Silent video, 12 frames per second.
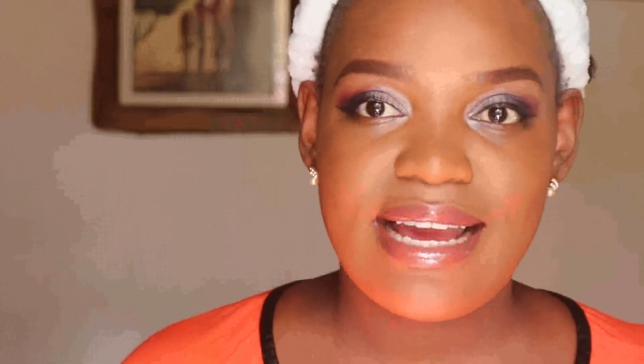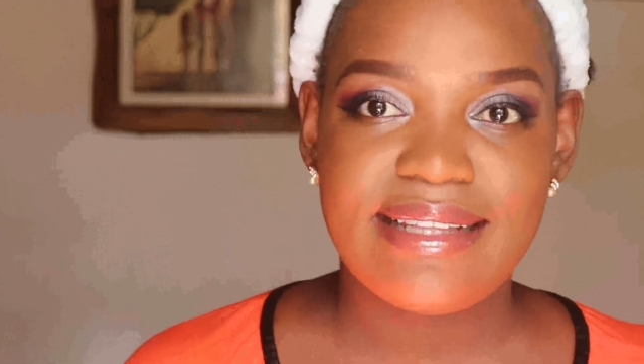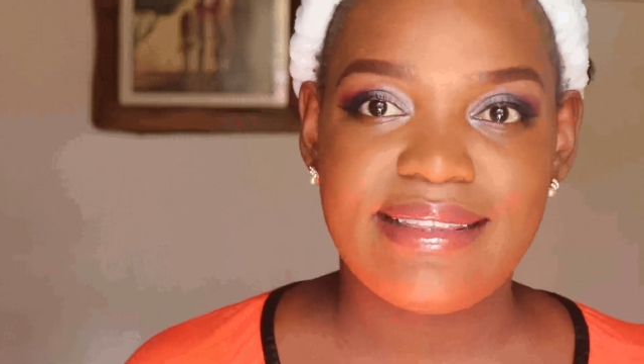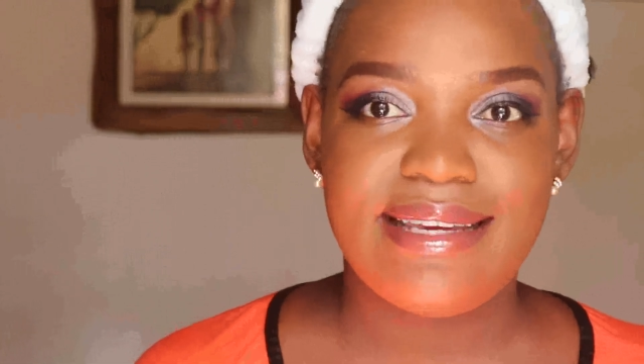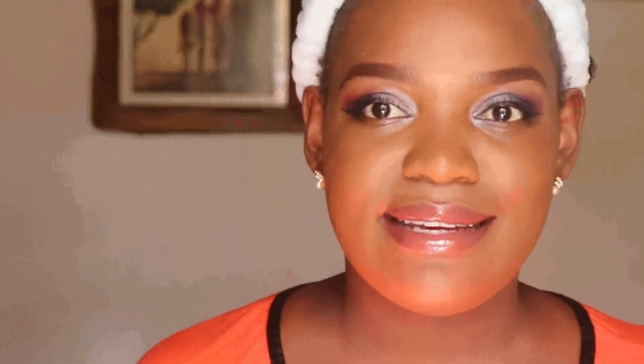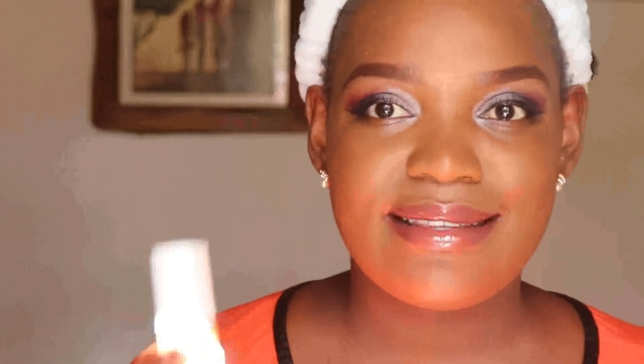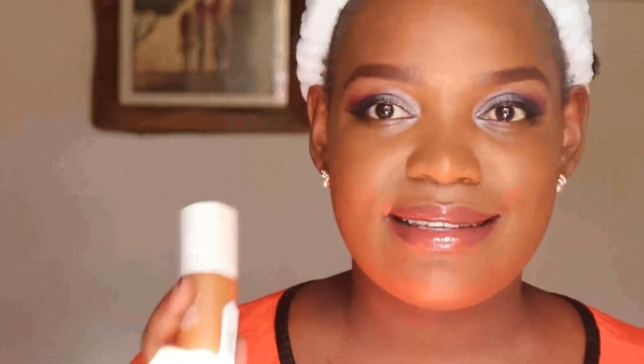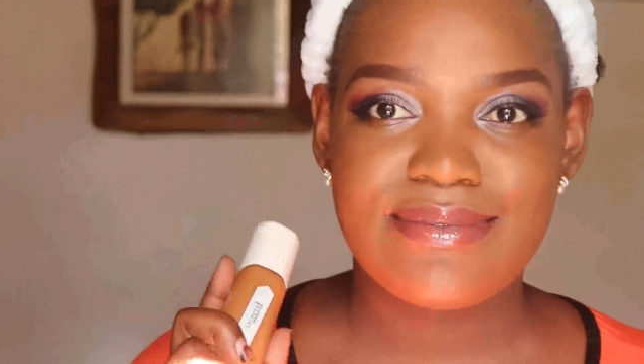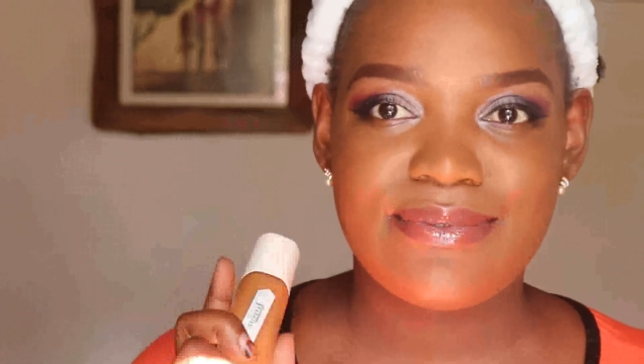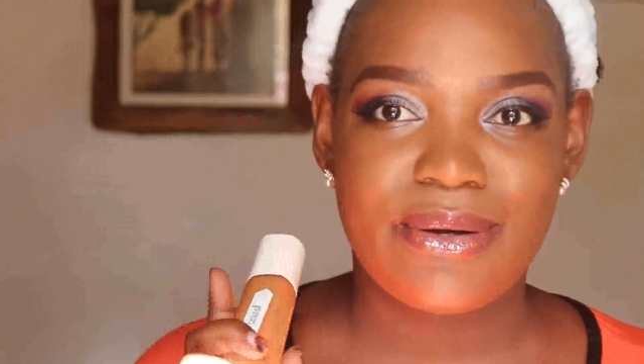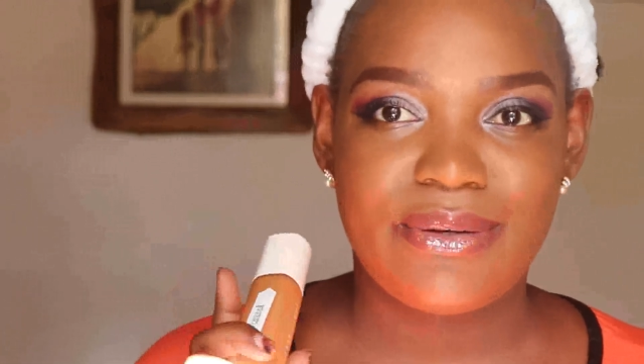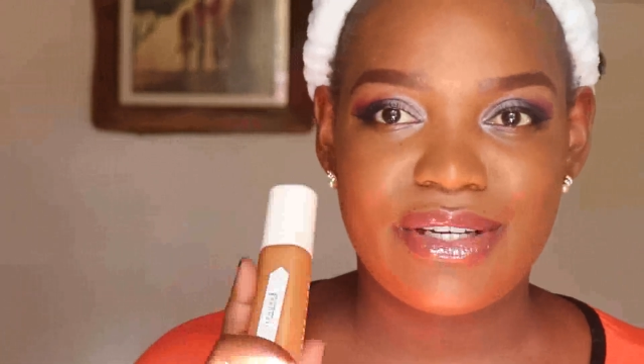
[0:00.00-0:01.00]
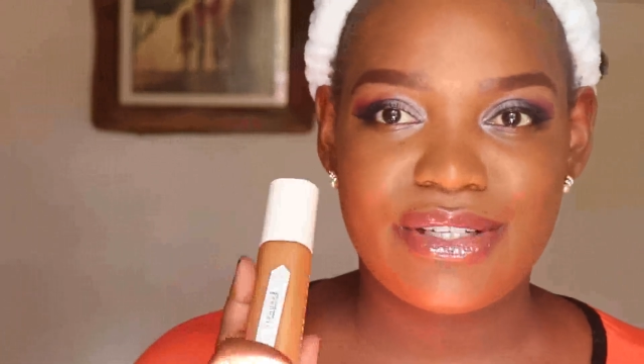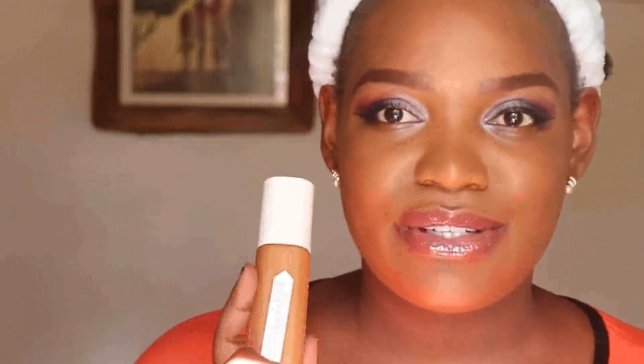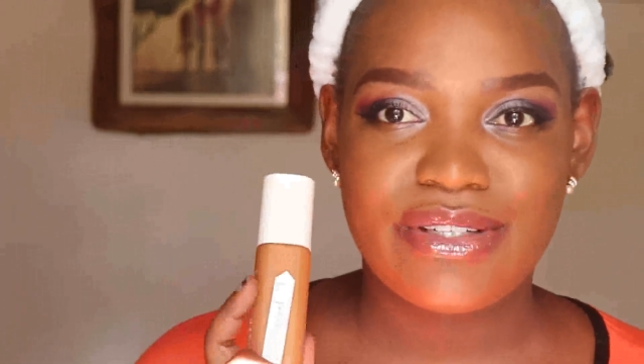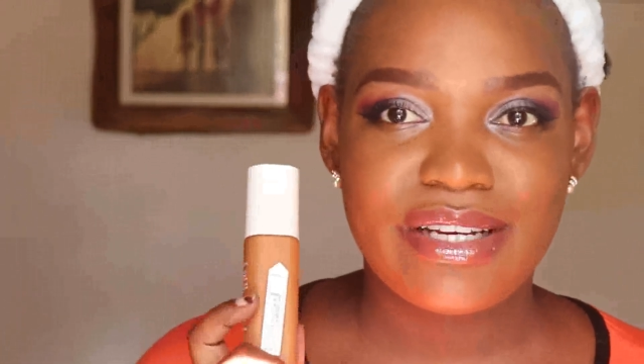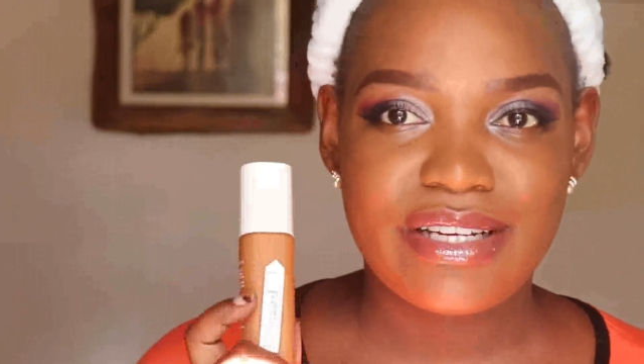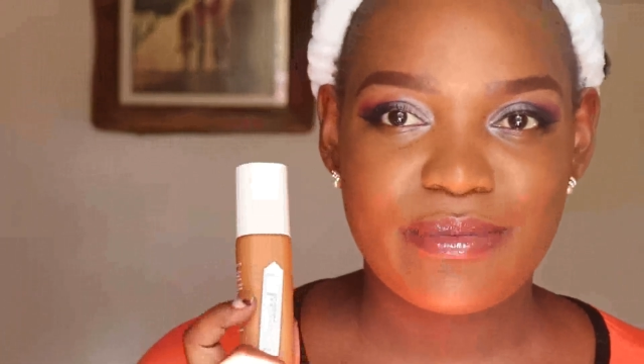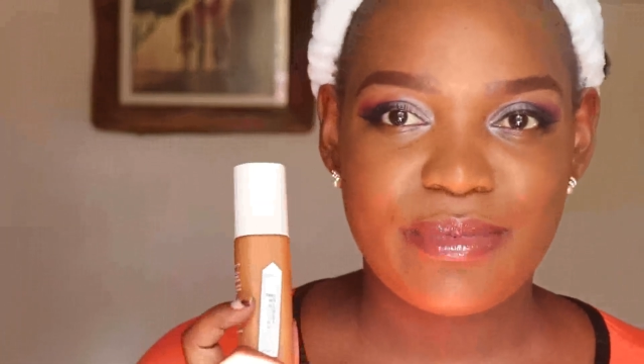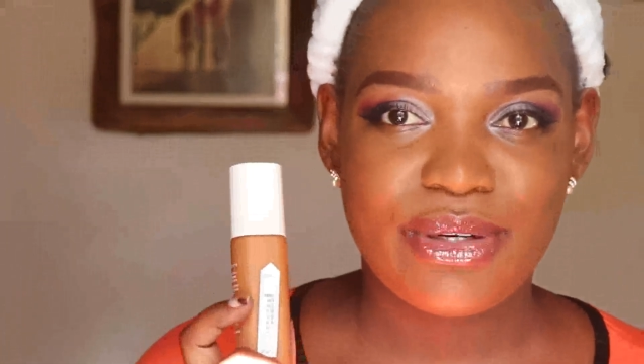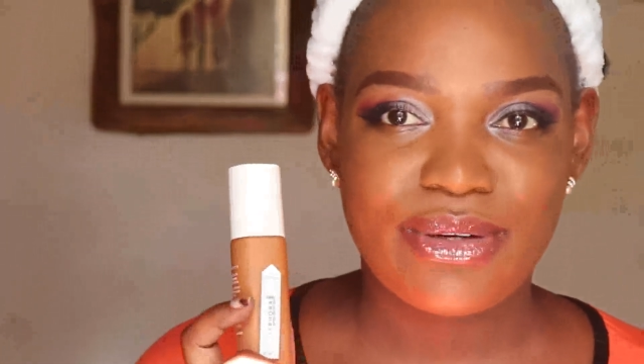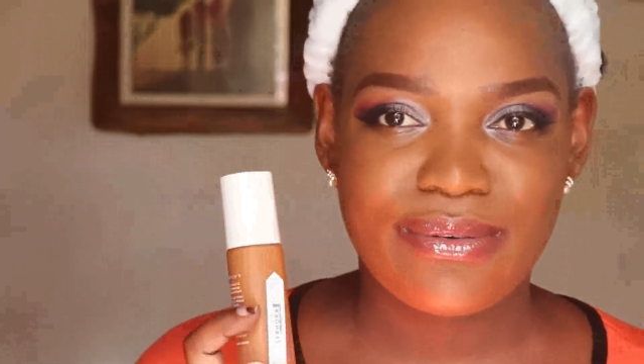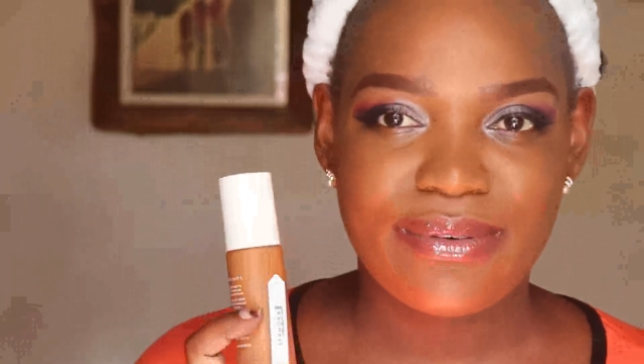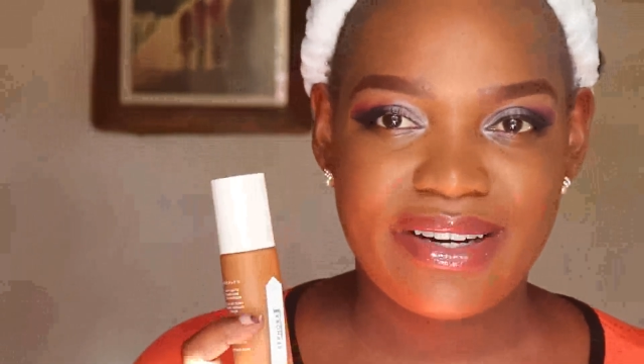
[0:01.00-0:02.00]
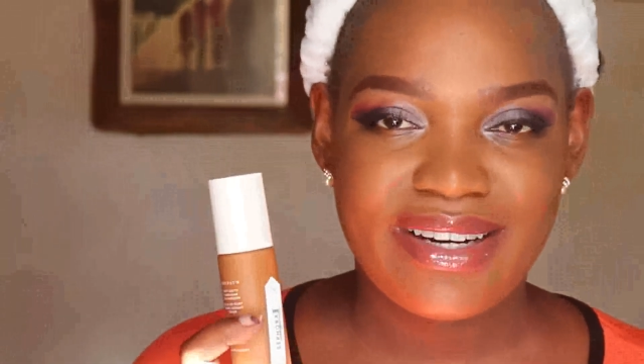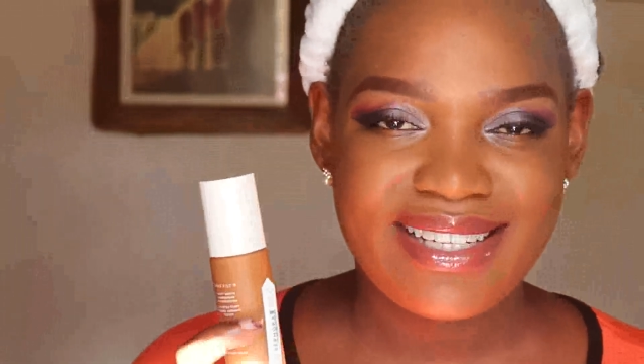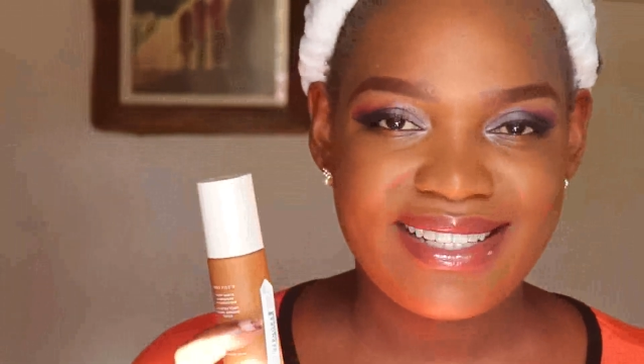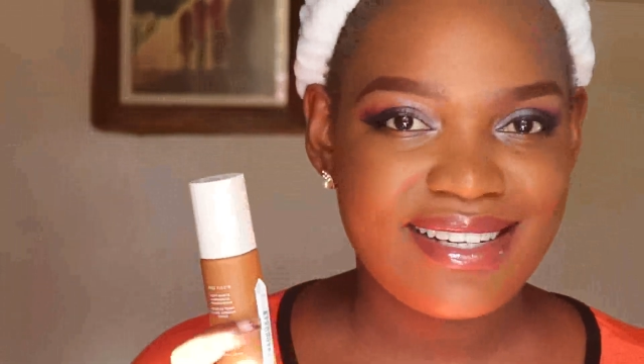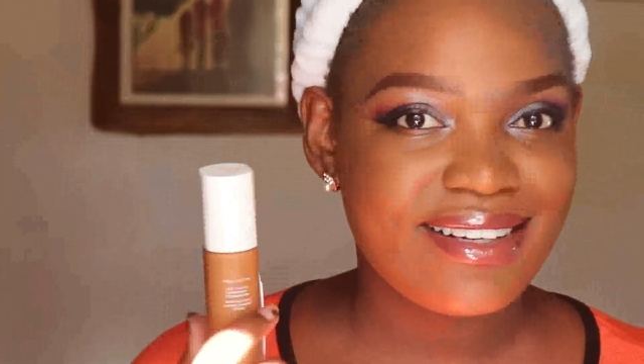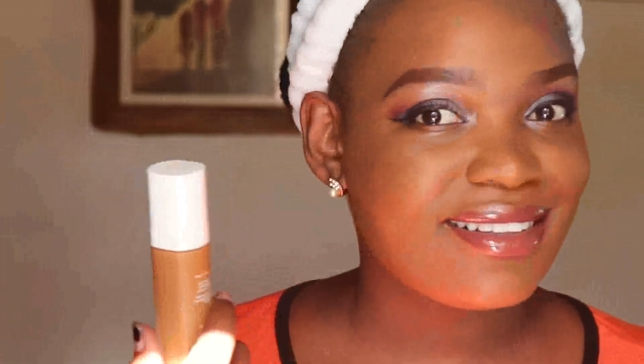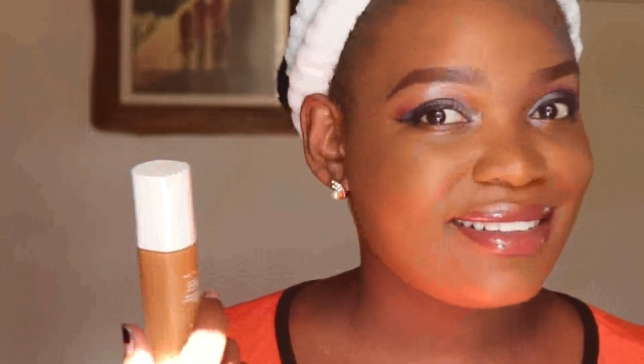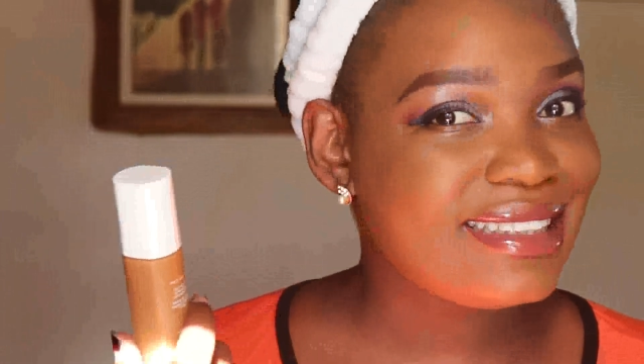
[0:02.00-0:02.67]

I think this foundation has been overrated.